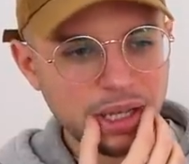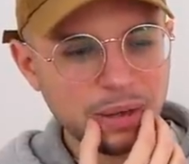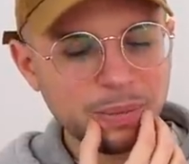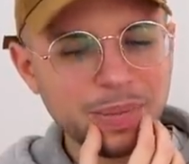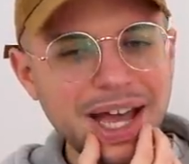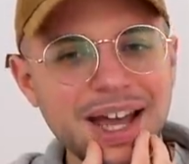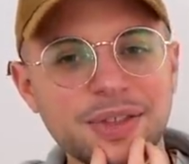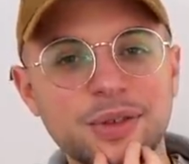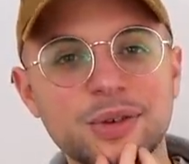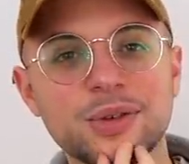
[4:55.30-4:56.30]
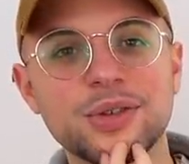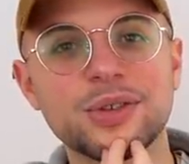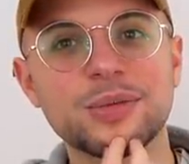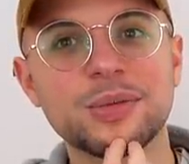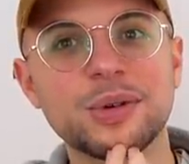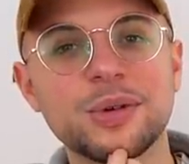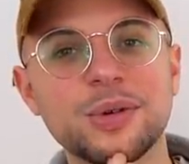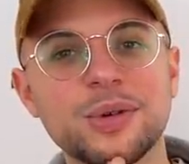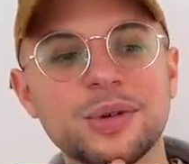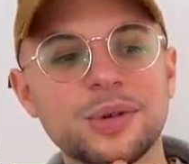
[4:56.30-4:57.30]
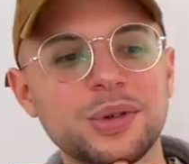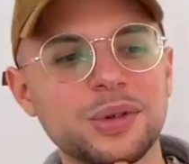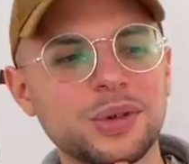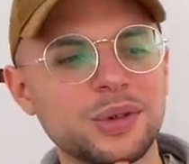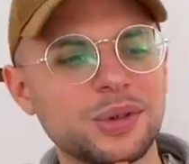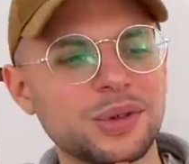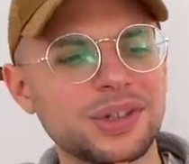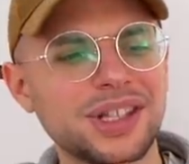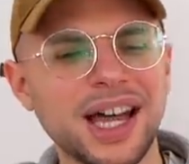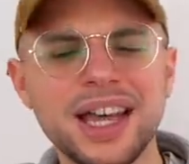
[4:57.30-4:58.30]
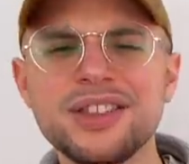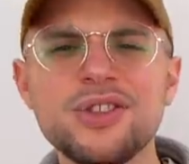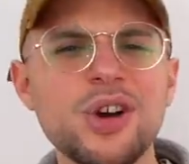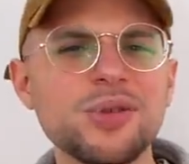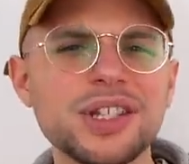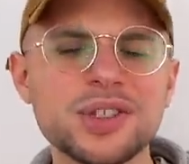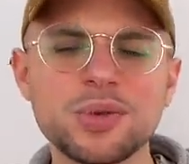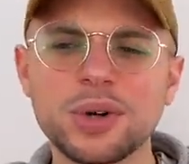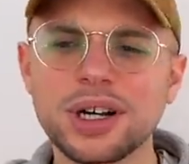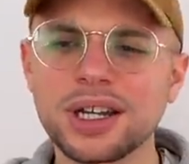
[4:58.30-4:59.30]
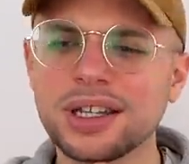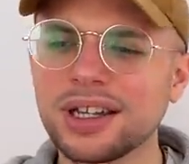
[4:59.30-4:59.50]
Bathroom. Ooh, I know this one.